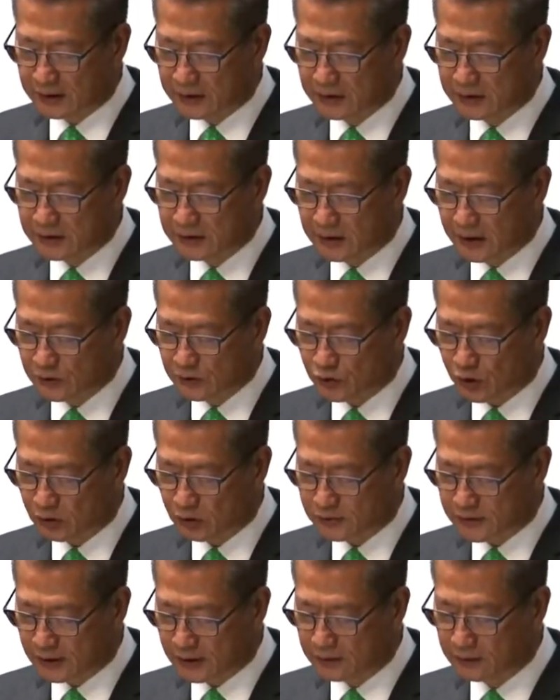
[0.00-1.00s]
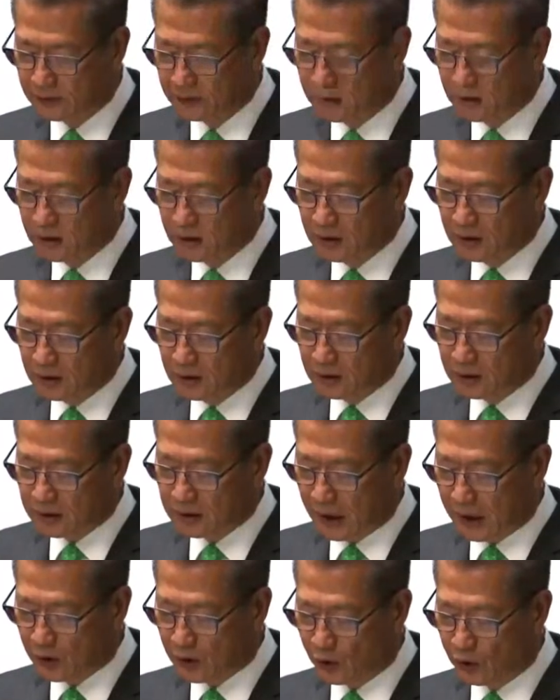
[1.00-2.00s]
with the rising
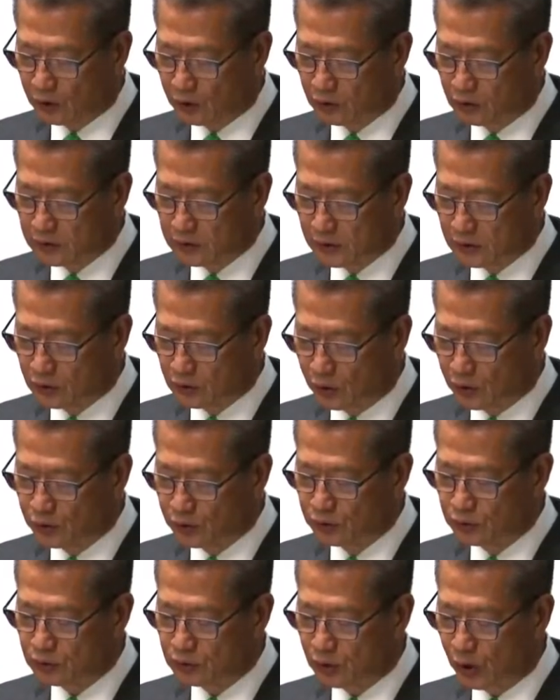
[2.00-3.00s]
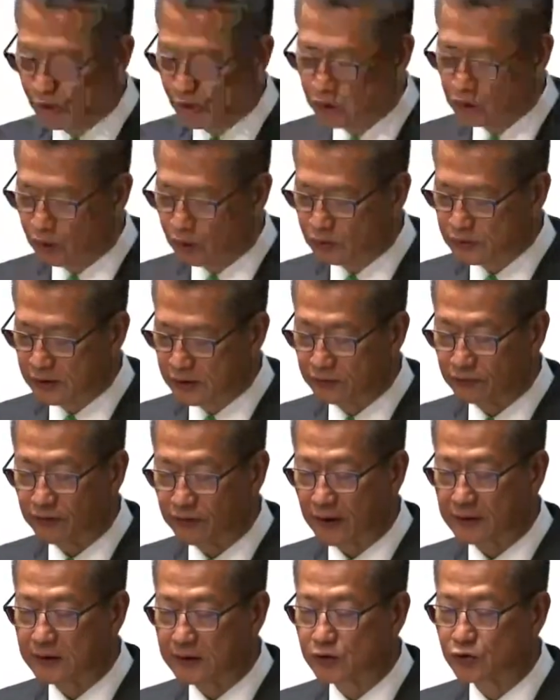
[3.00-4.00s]
GDP on R&D activities in recent years,
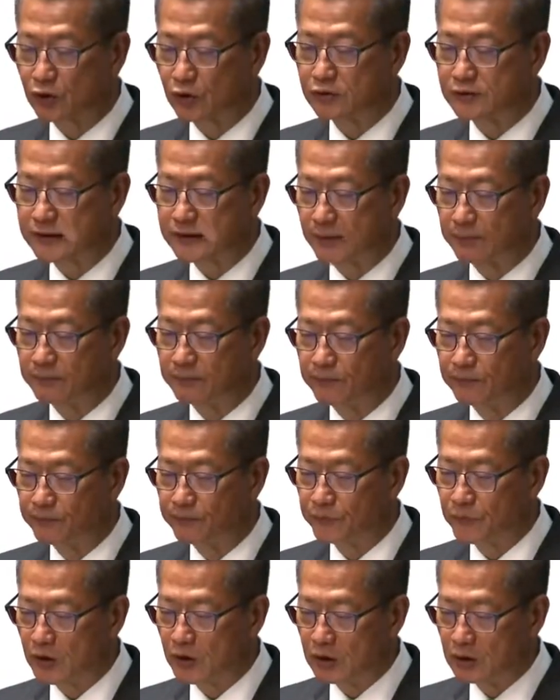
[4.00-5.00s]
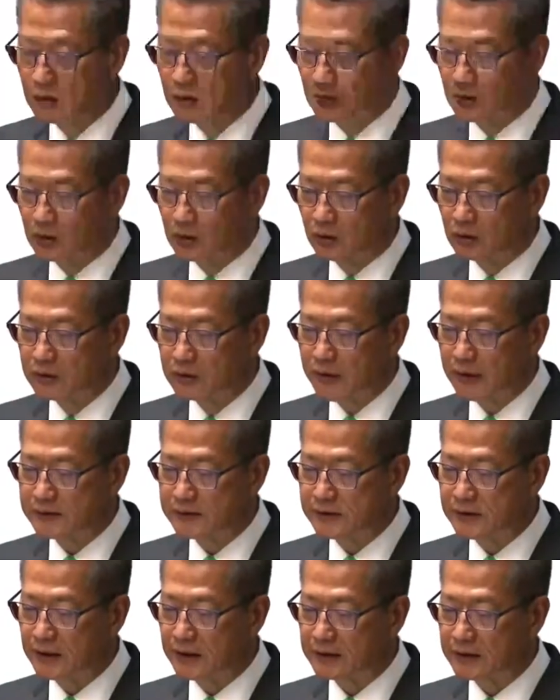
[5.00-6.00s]
boosting our confidence in promoting R&D.